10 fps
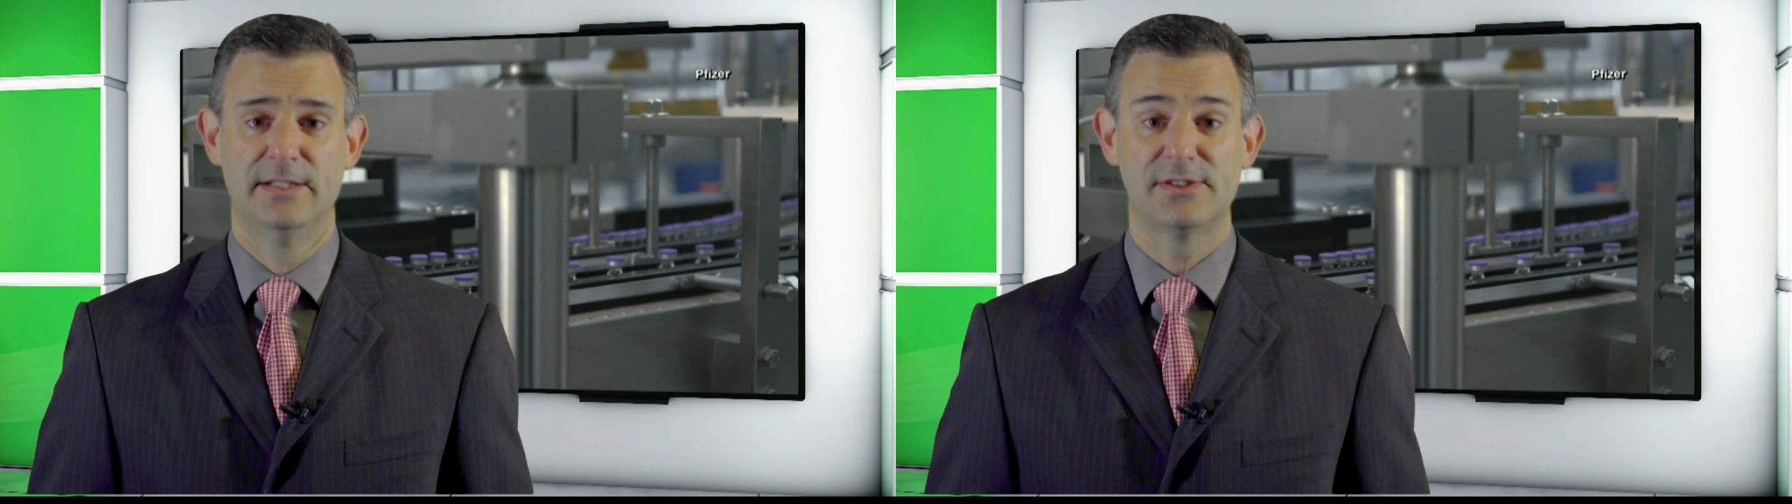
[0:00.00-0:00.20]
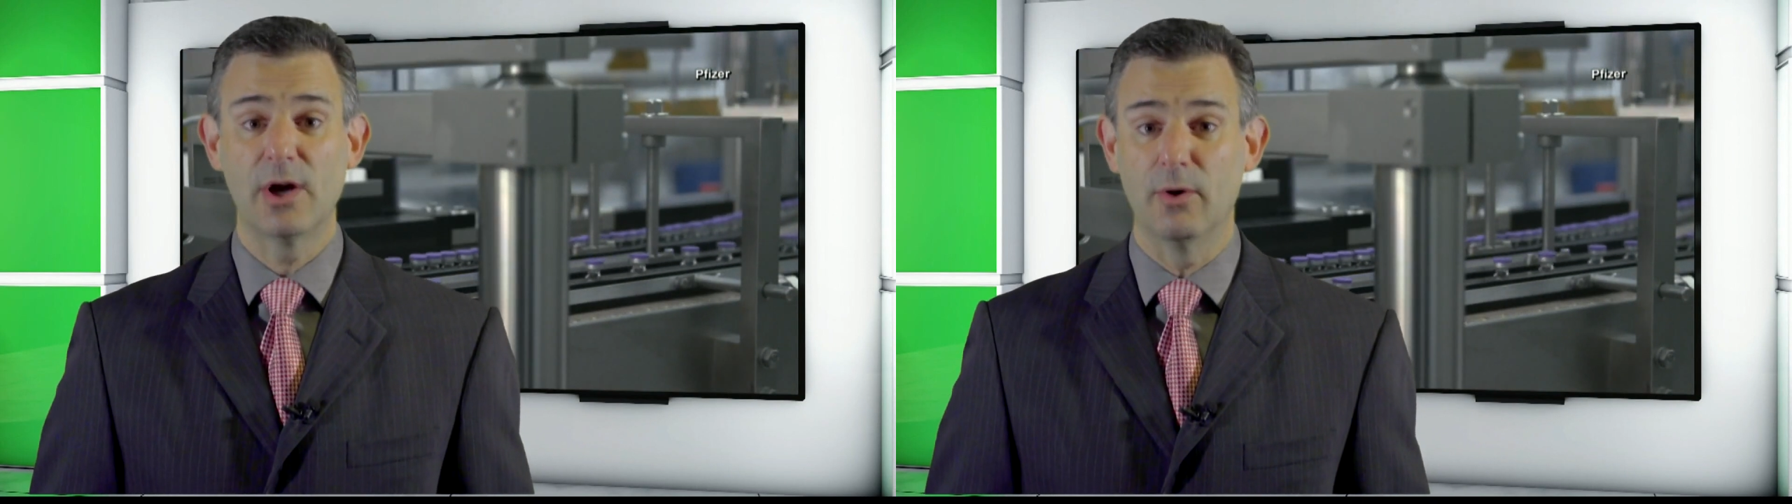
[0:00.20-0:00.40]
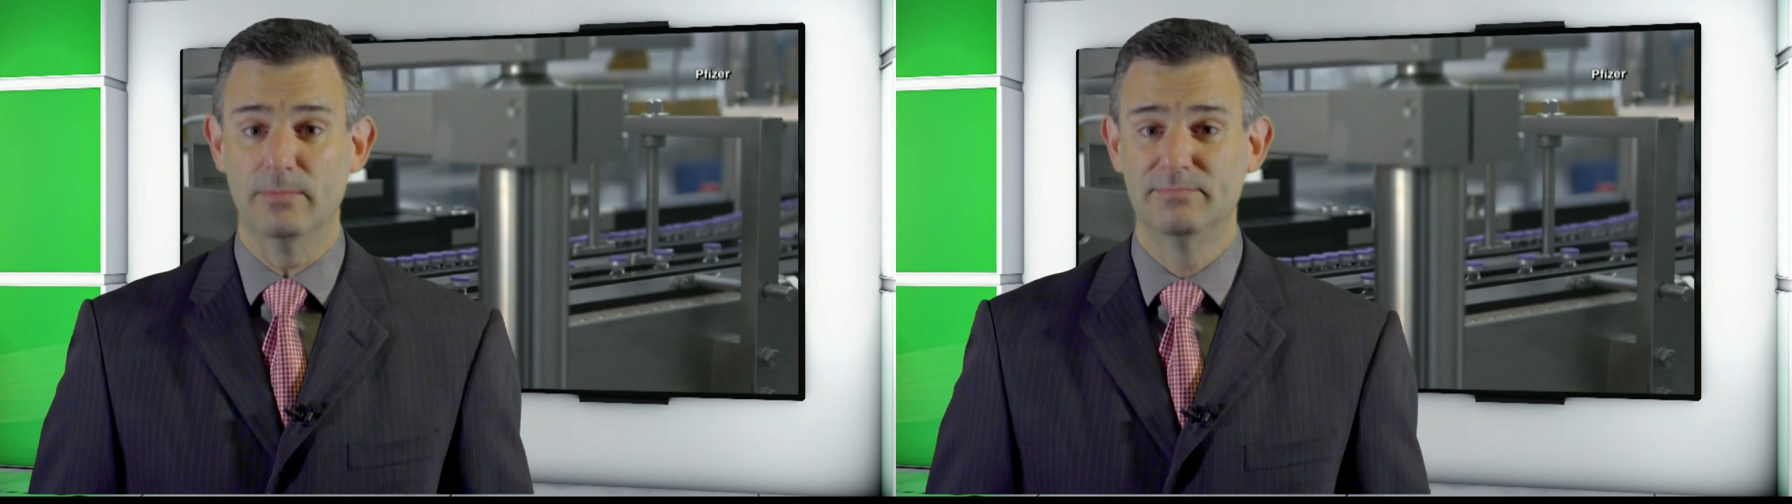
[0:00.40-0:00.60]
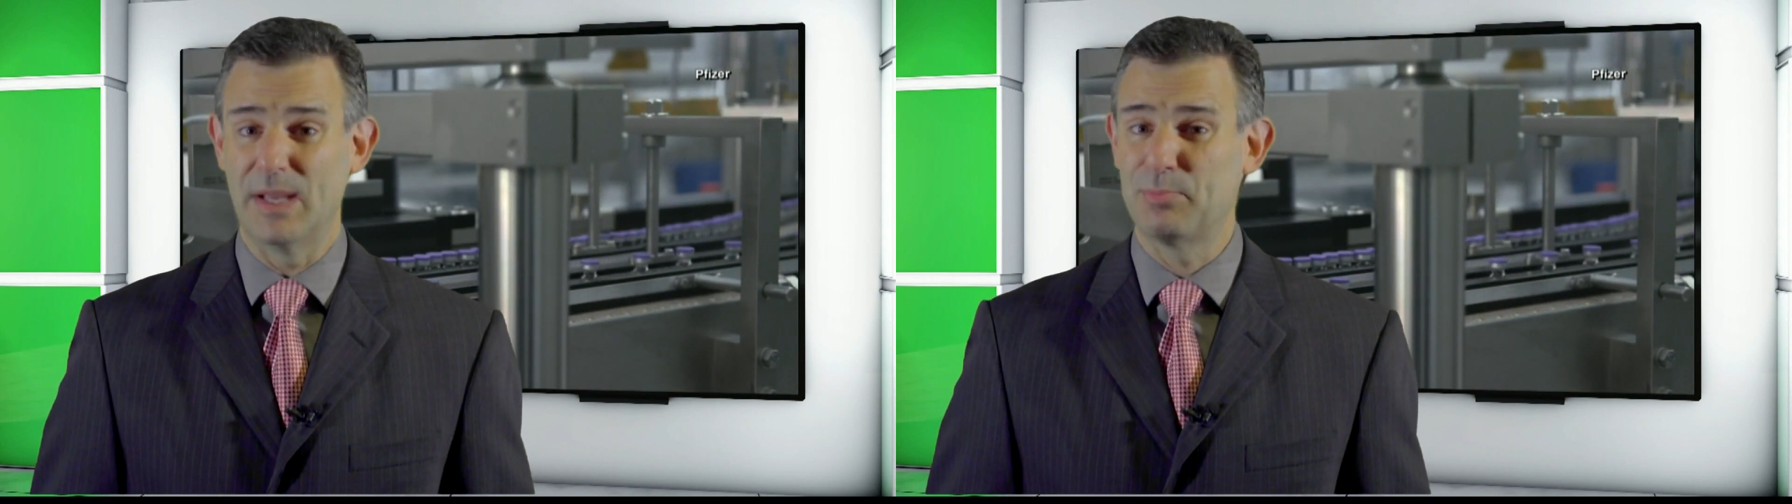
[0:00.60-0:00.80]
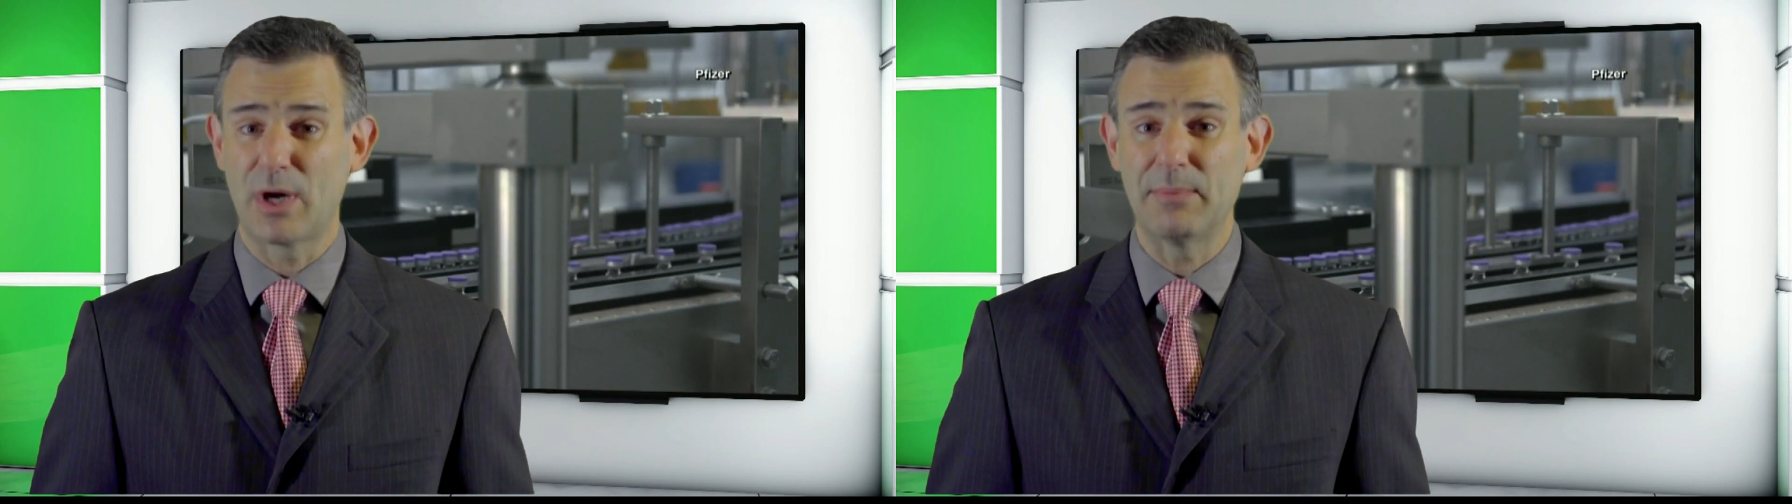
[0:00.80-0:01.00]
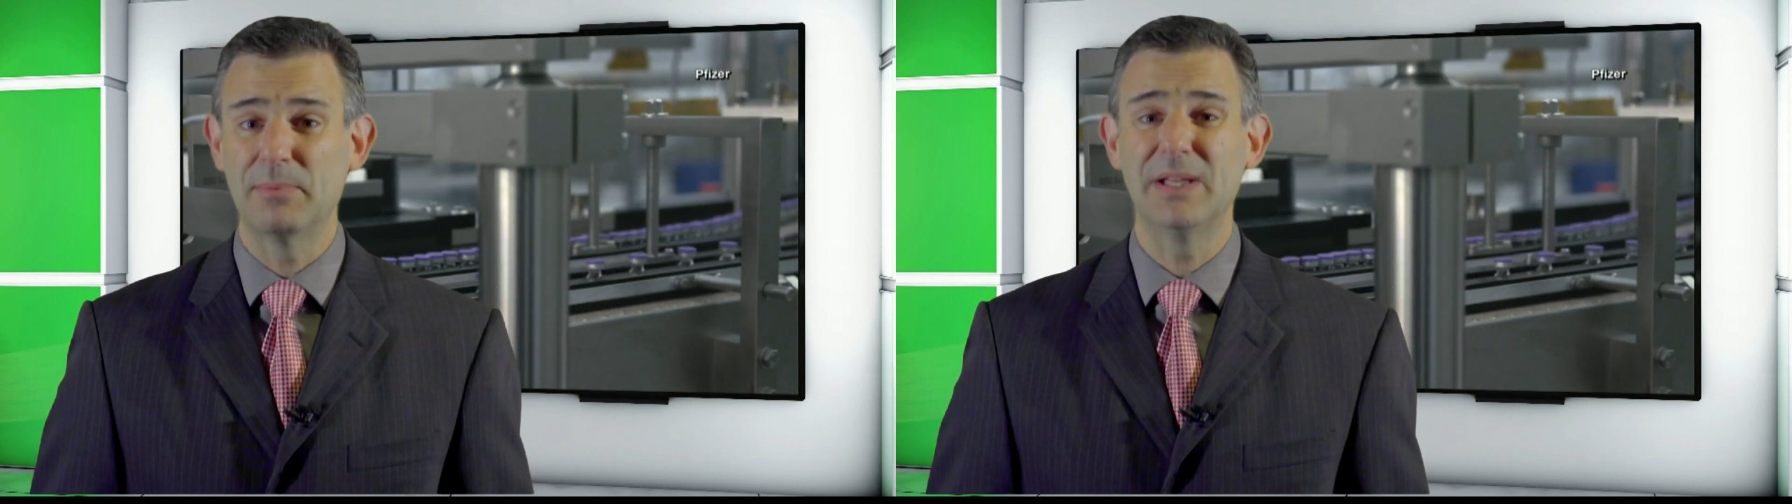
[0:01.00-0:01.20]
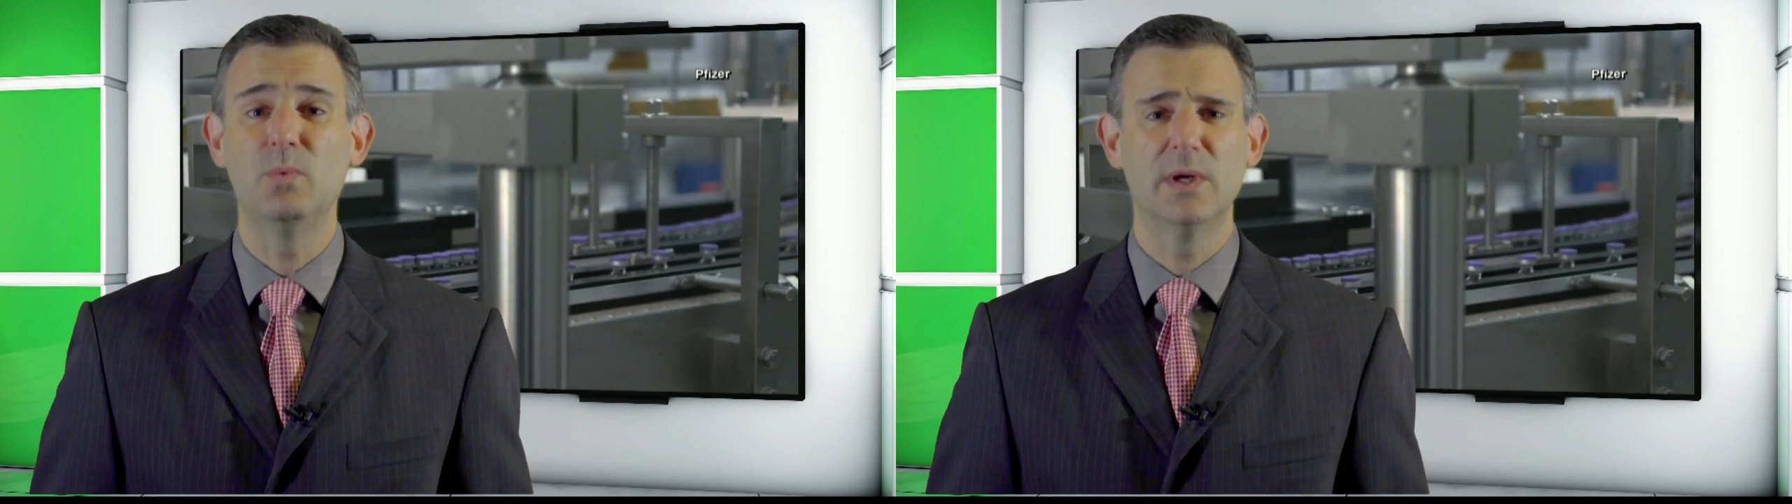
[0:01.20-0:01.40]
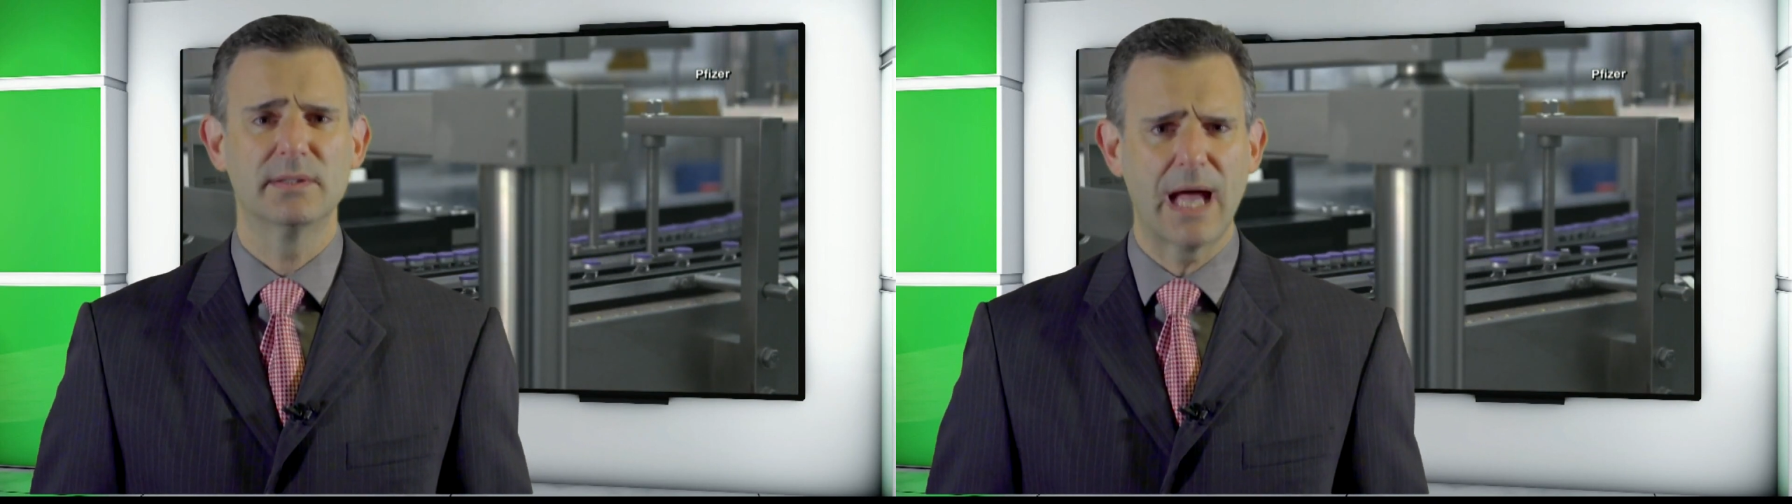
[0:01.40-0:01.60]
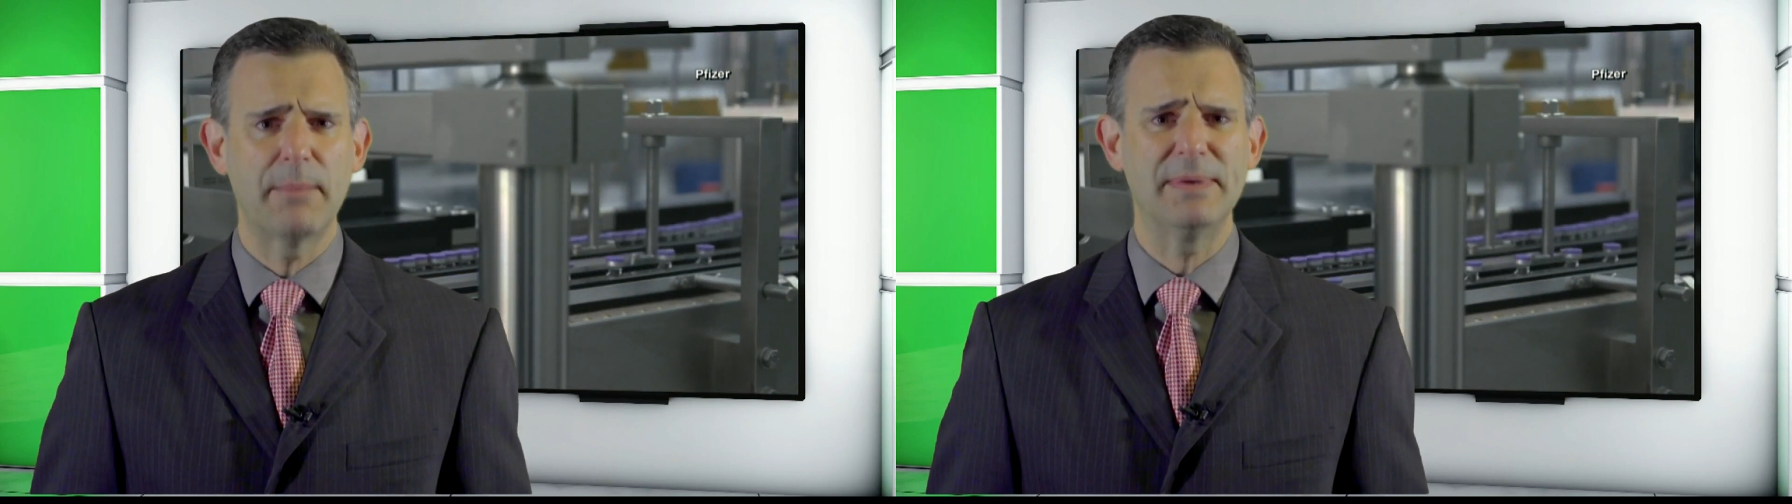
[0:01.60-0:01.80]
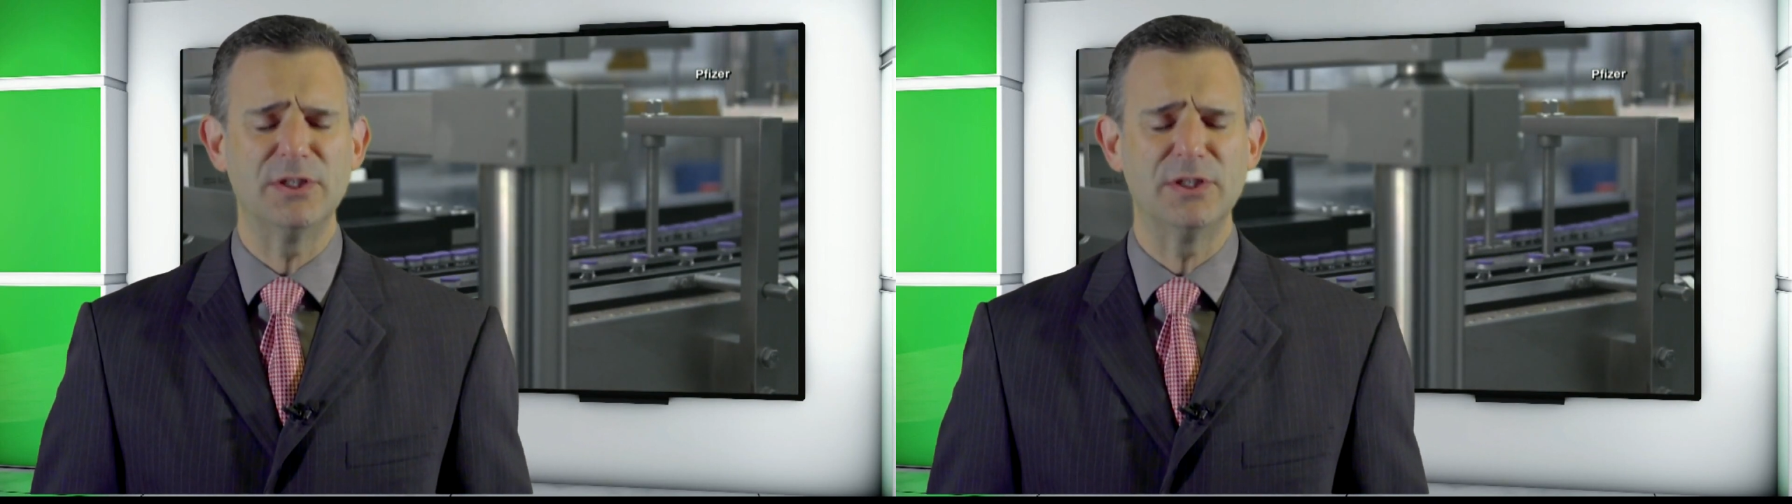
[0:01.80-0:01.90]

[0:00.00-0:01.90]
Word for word: So they probably will not